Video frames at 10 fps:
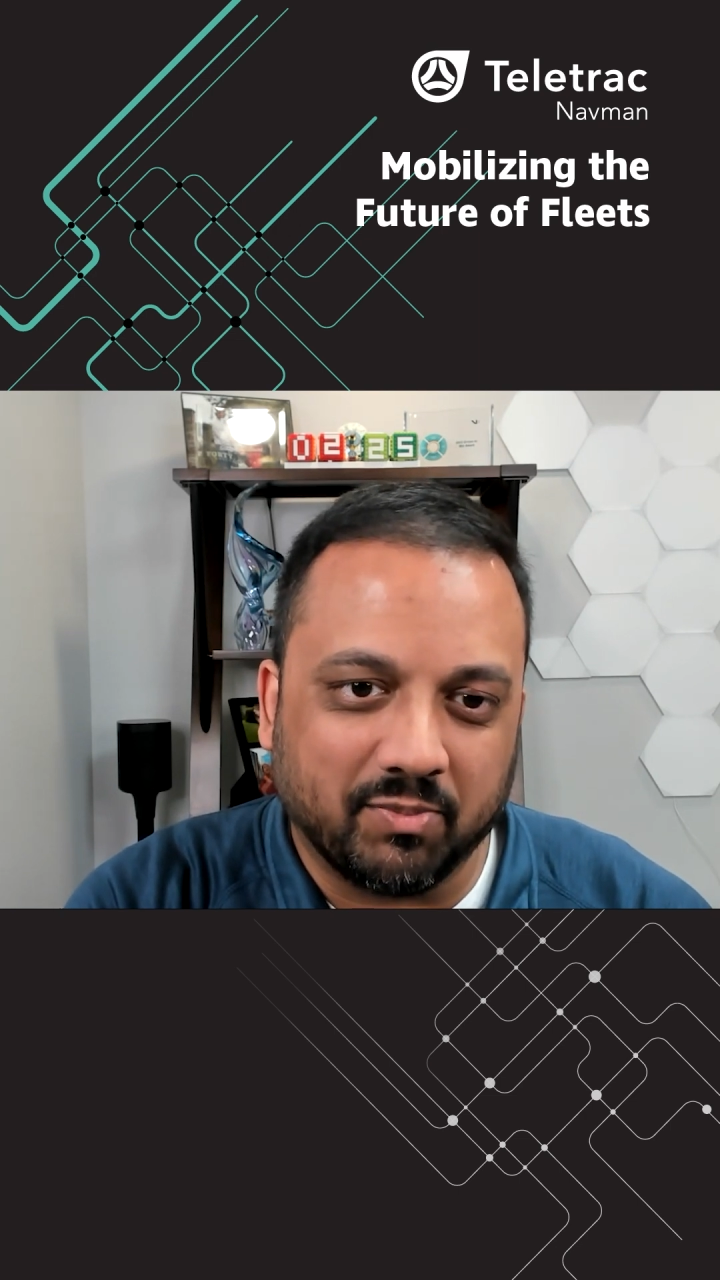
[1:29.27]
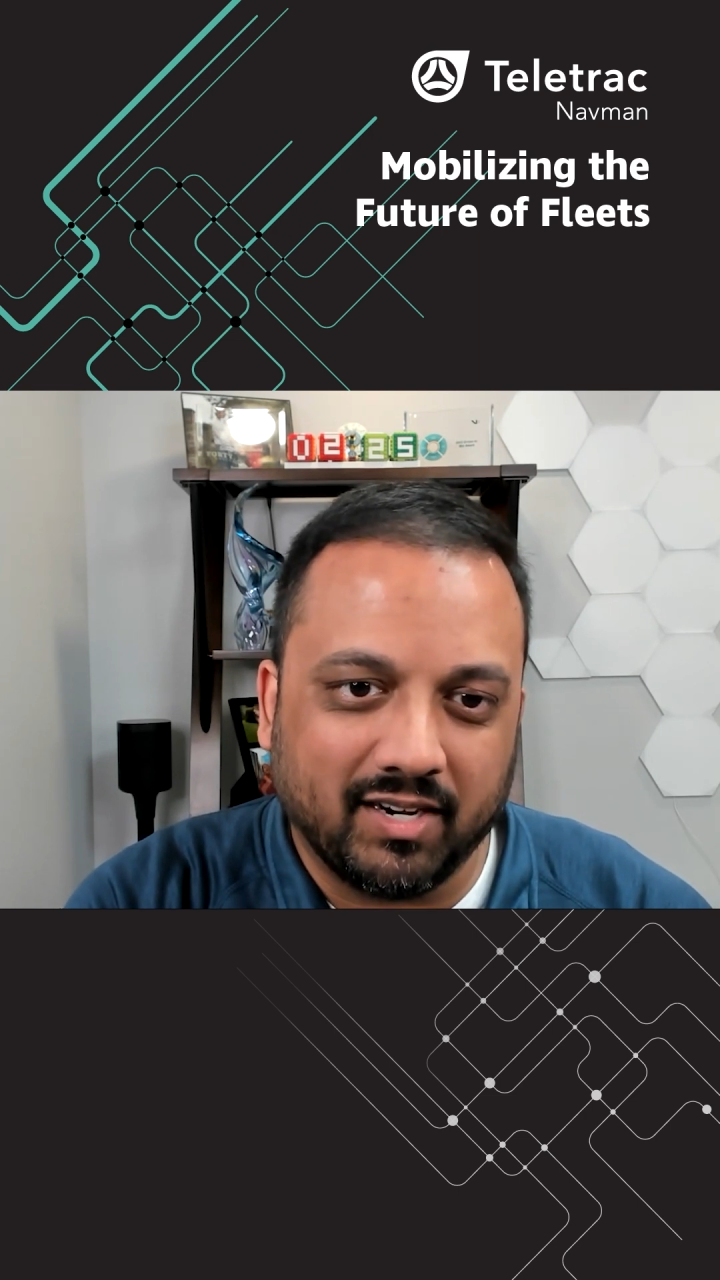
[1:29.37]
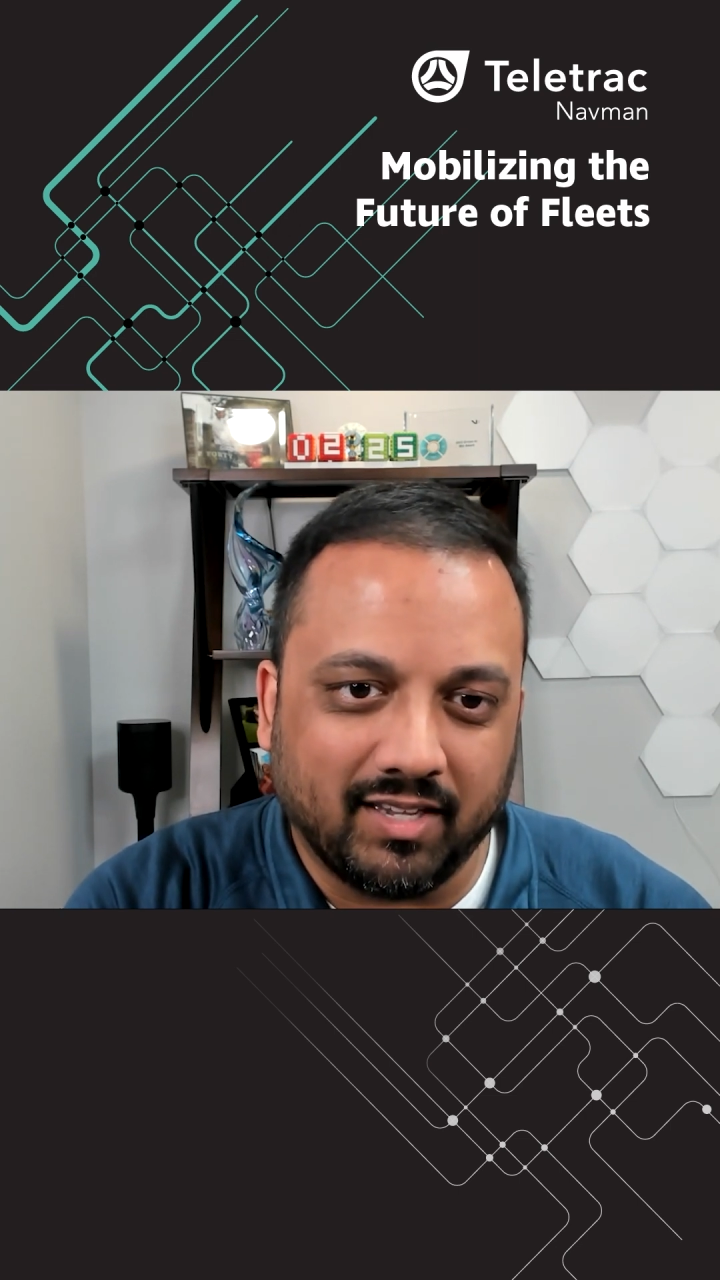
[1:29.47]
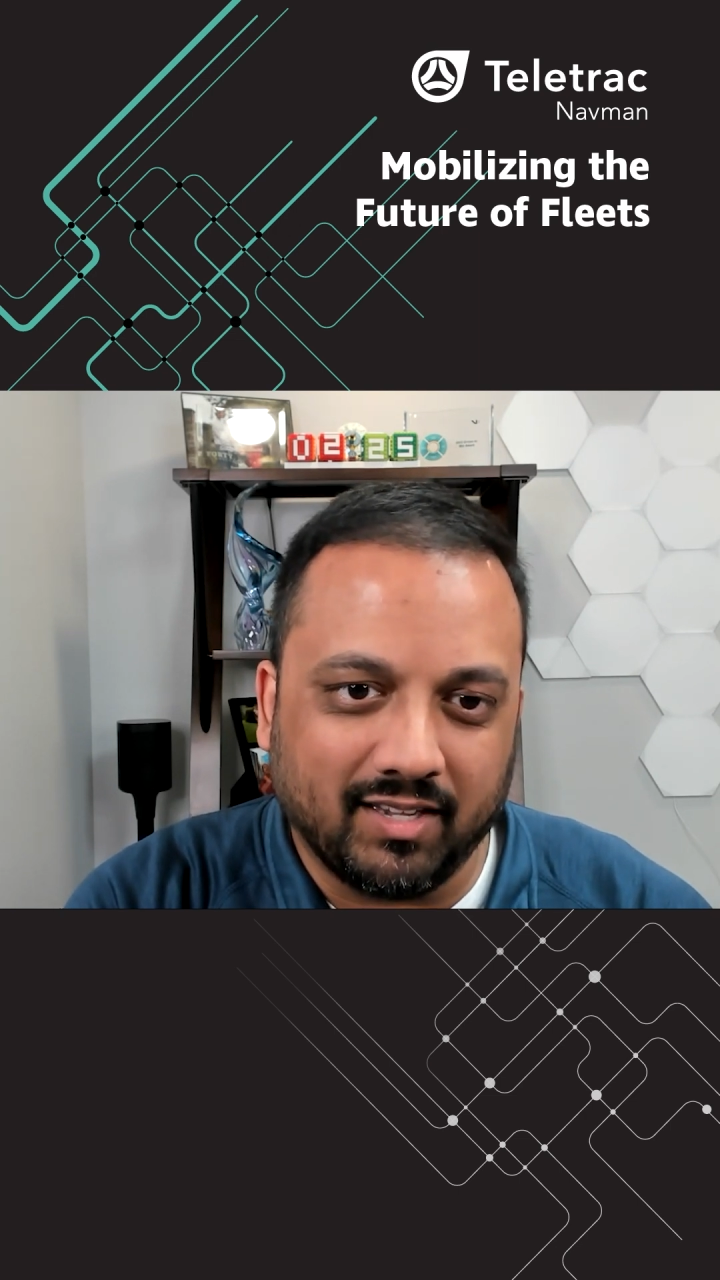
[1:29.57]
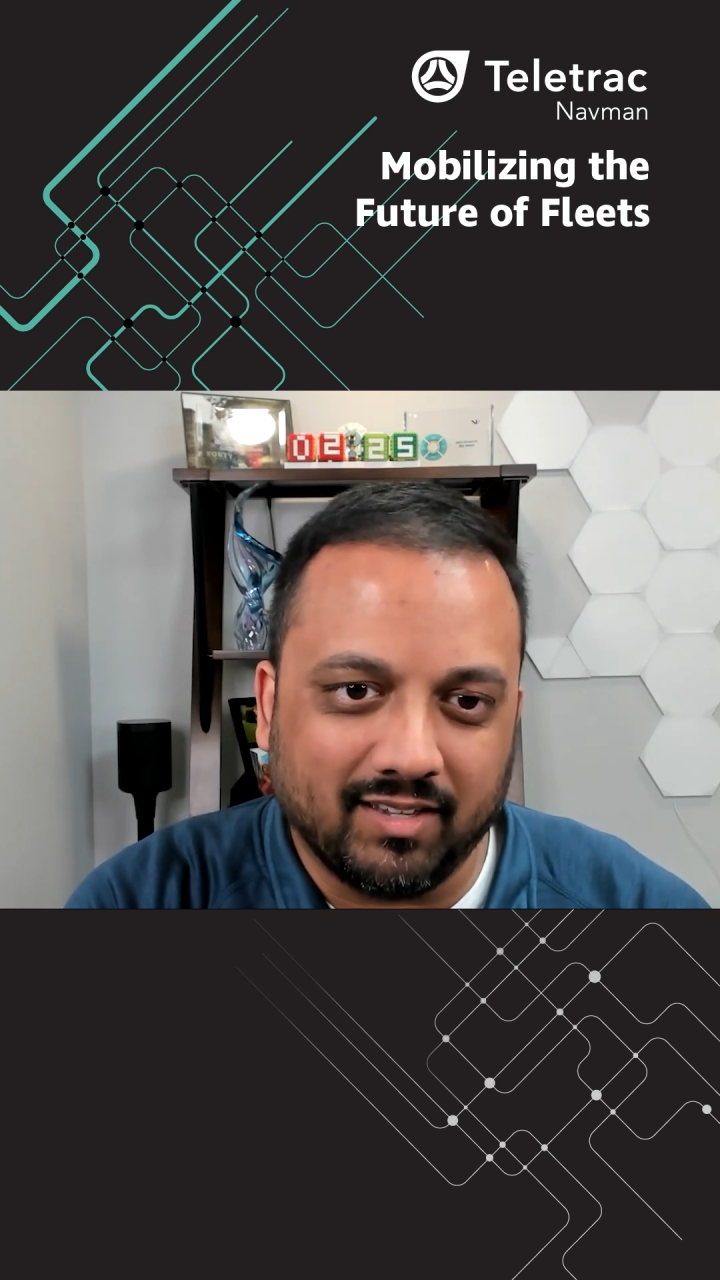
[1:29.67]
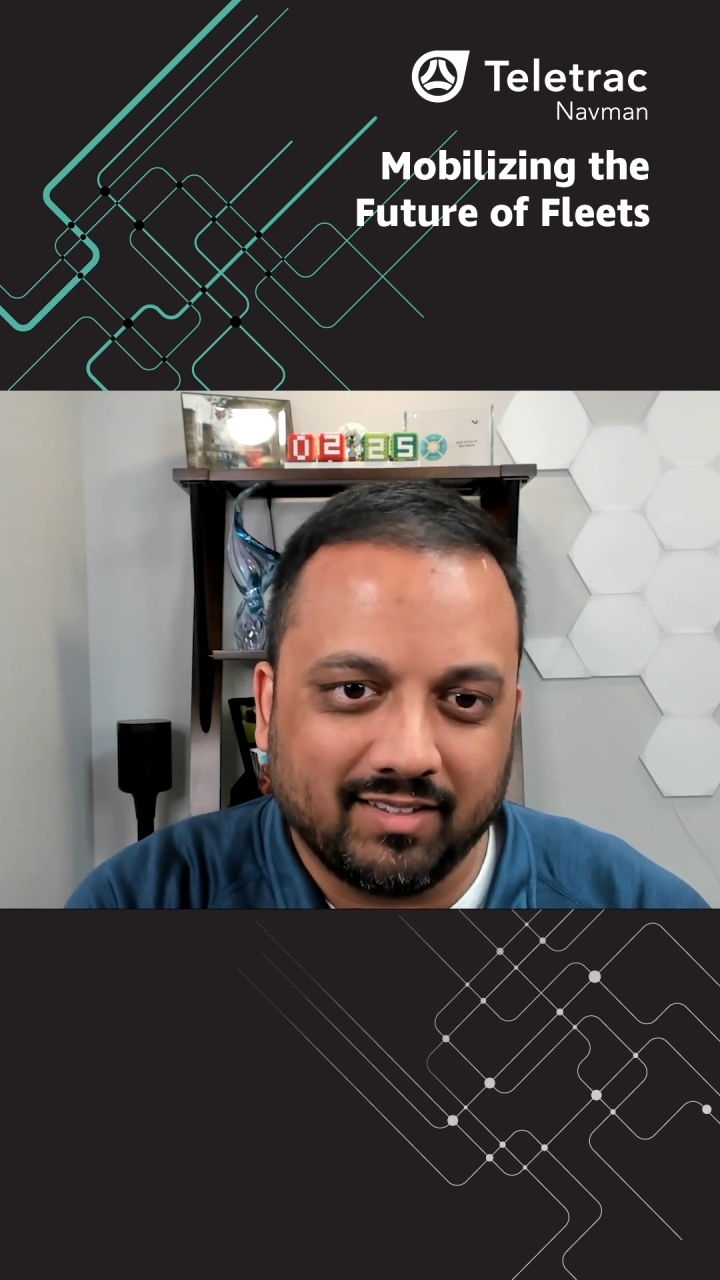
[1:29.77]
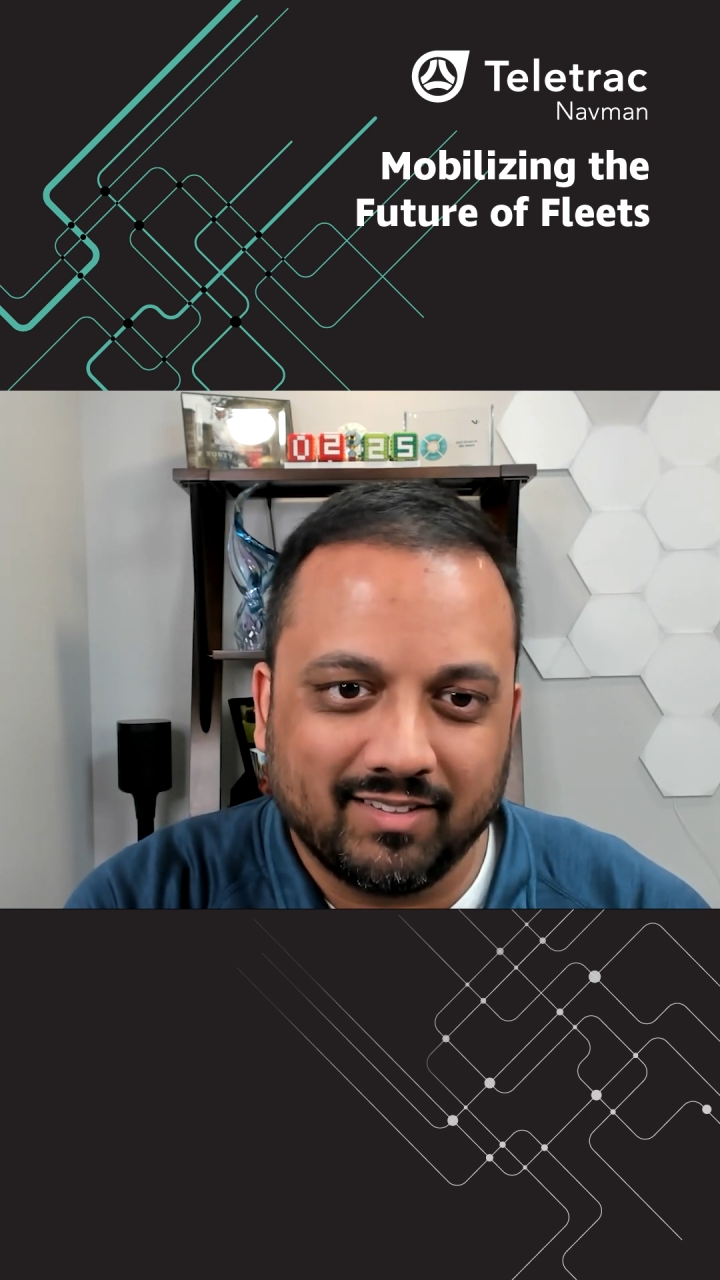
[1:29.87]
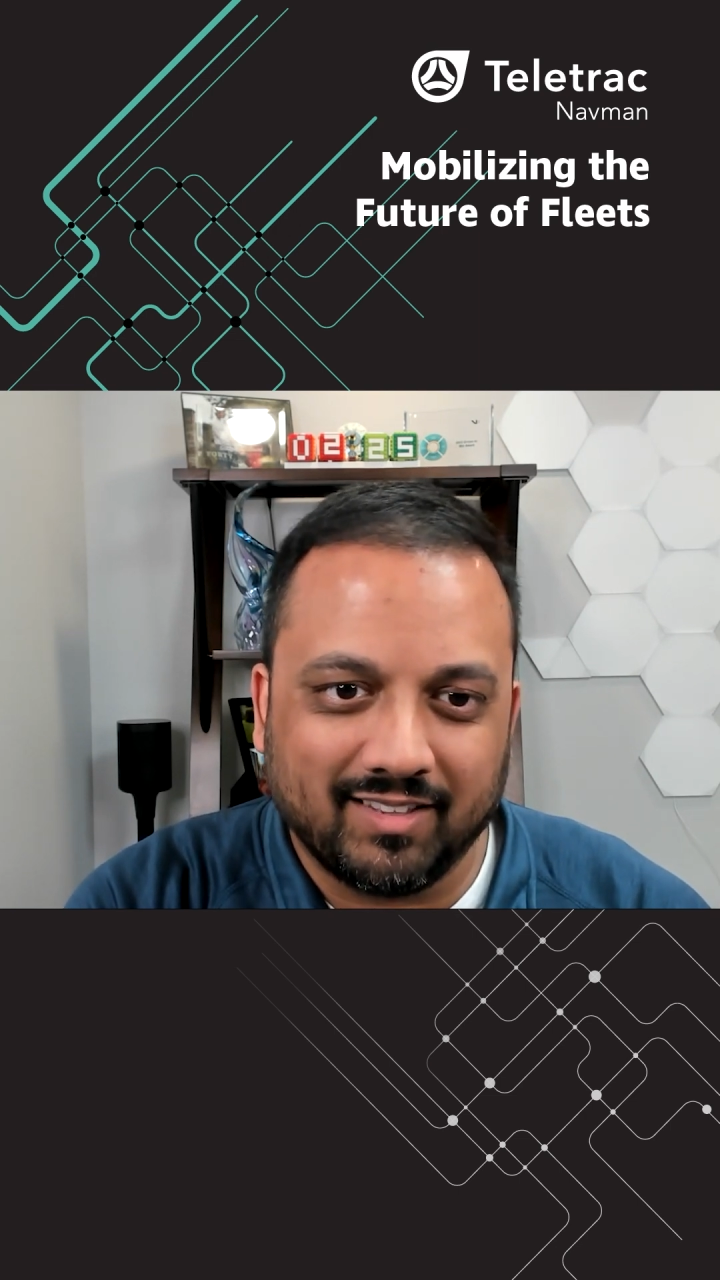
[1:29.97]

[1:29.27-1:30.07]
money,